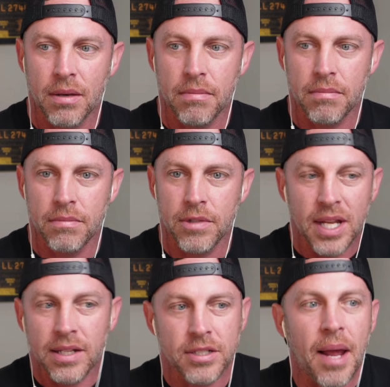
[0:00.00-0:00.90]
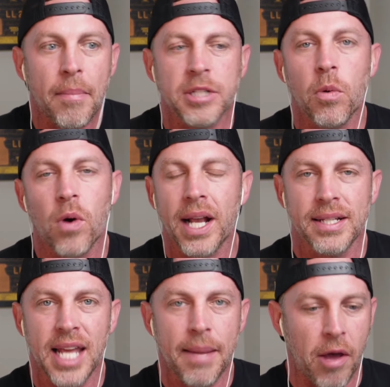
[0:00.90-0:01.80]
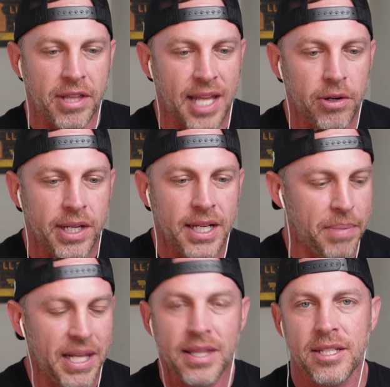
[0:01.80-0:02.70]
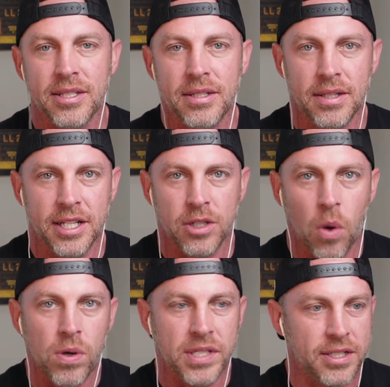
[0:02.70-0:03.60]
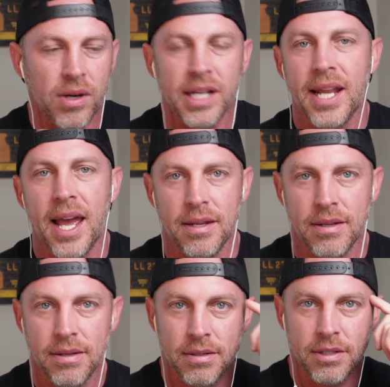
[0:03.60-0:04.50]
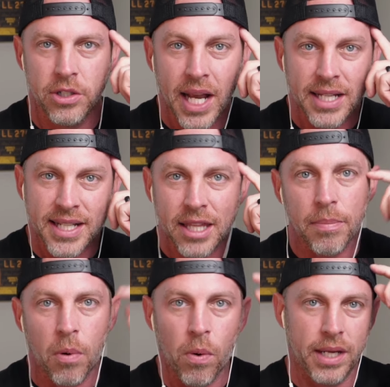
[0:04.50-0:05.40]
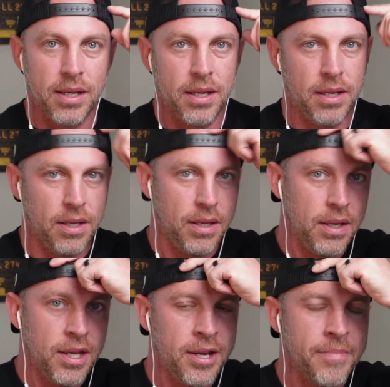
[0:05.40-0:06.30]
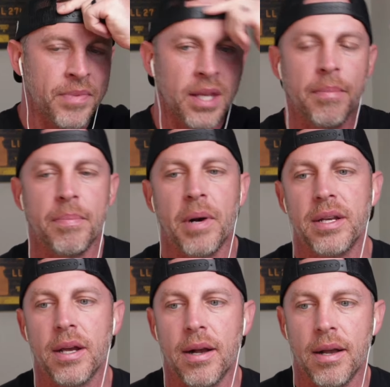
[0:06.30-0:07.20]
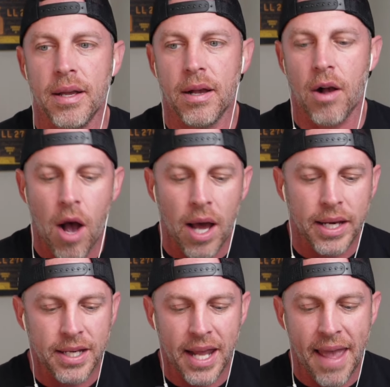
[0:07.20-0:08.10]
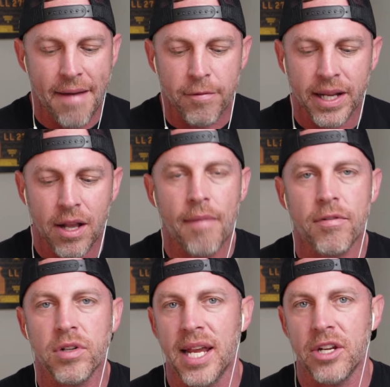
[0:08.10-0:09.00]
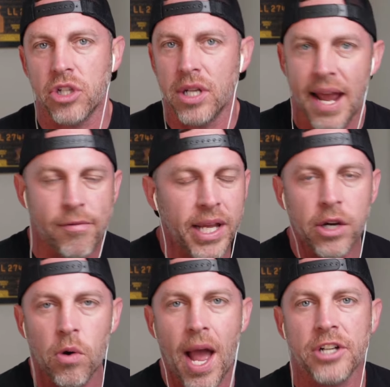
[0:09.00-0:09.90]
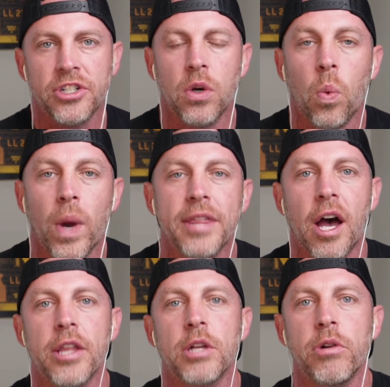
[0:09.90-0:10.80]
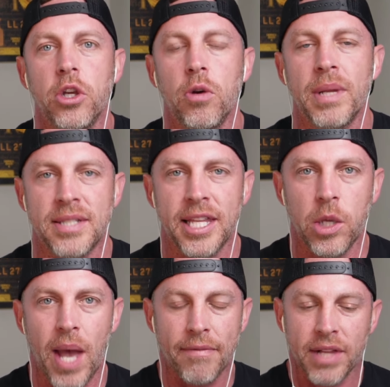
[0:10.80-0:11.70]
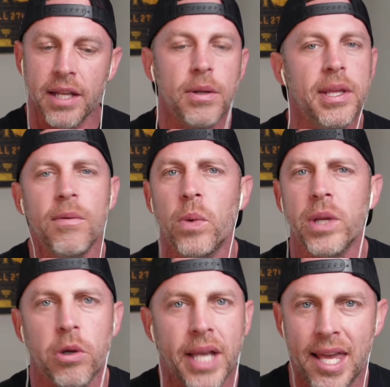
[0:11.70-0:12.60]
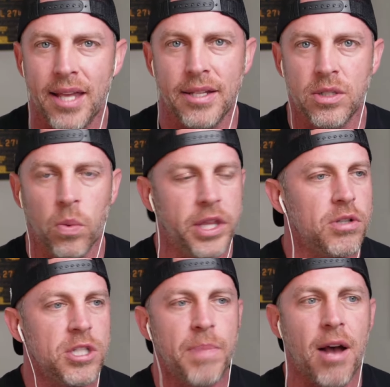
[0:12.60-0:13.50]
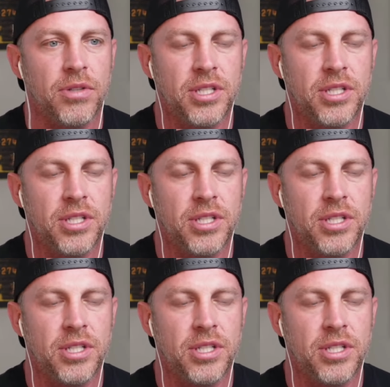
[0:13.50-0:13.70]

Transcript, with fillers: There's not there's not much more I can say about this. I don't need to beat this this horse. It's already dead. You guys get the point. But audit every conversation, every interaction with other humans that you have, like with your kids, with your spouse.